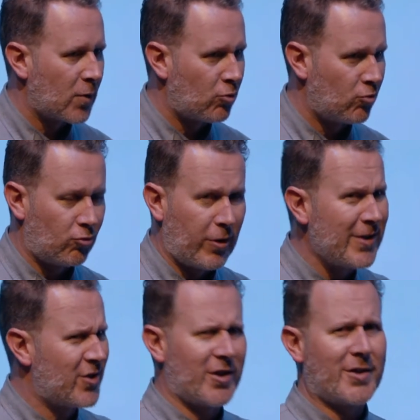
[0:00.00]

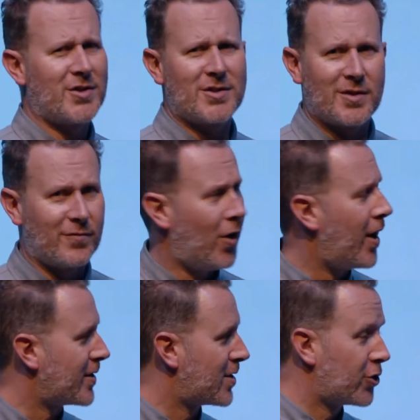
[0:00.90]
Ring citizens
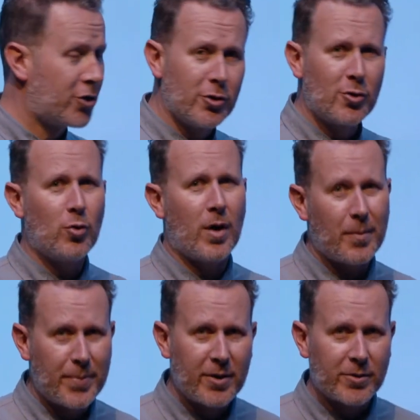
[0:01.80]
advice, Google
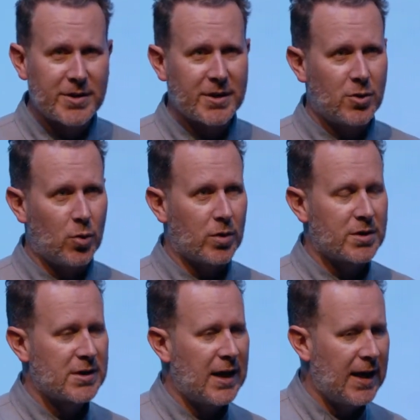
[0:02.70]
a parenting
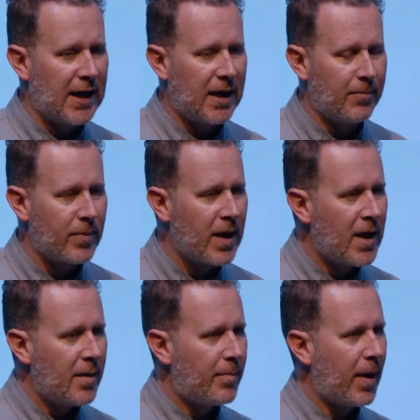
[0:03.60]
course,
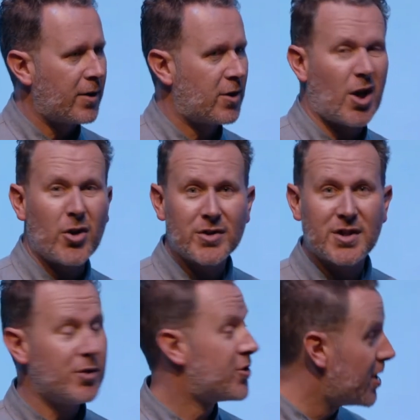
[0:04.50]
but go and
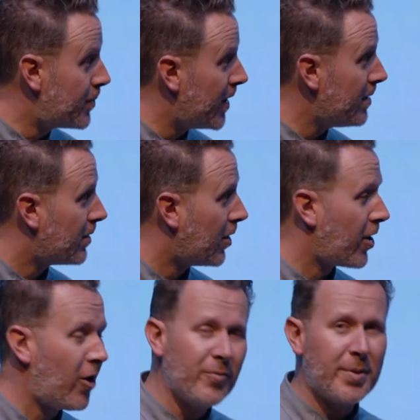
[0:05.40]
see your GP.
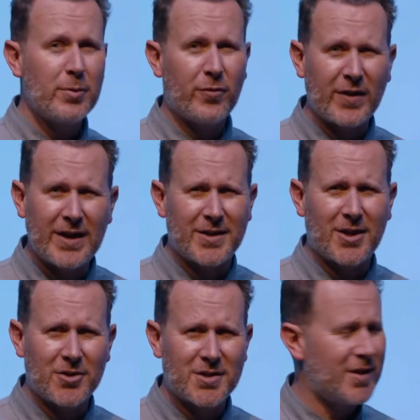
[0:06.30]
Like often people forget to
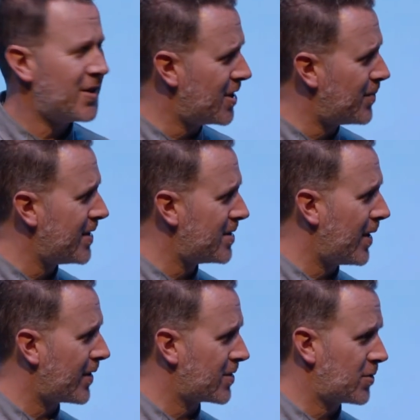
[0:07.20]
go and see their GPs
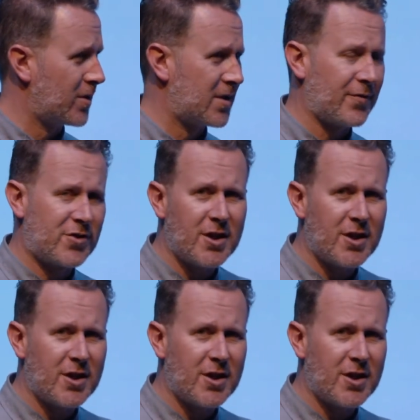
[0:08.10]
about this sort of stuff.